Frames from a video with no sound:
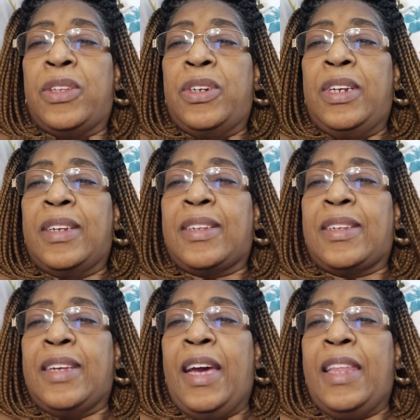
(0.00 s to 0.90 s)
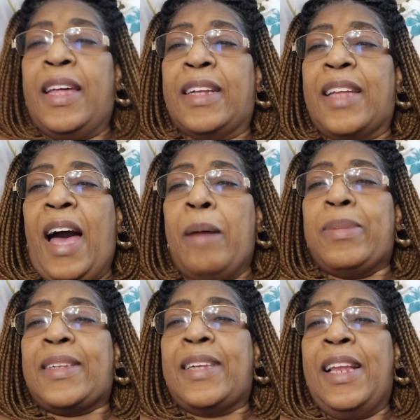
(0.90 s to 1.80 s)
to just say that
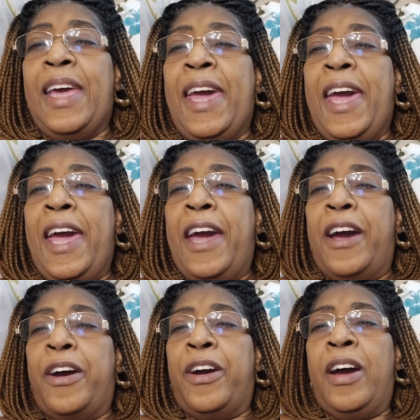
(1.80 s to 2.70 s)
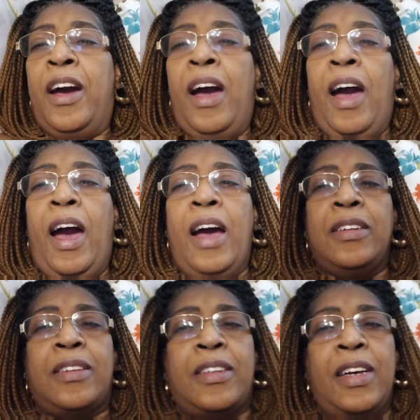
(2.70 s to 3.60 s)
I'm still here
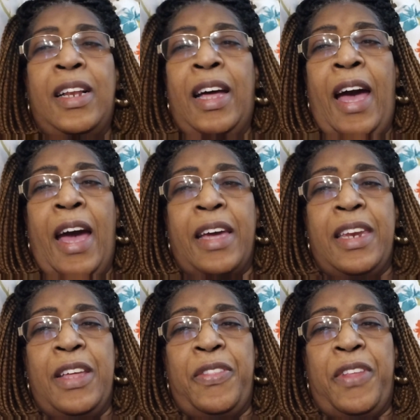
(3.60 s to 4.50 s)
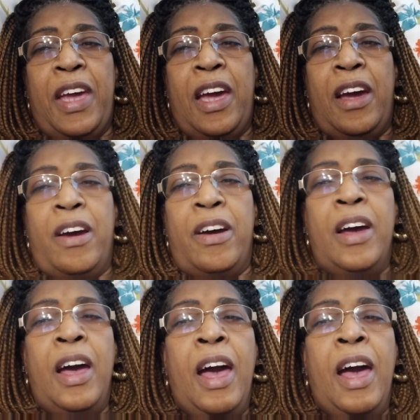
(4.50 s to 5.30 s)
and still hanging in there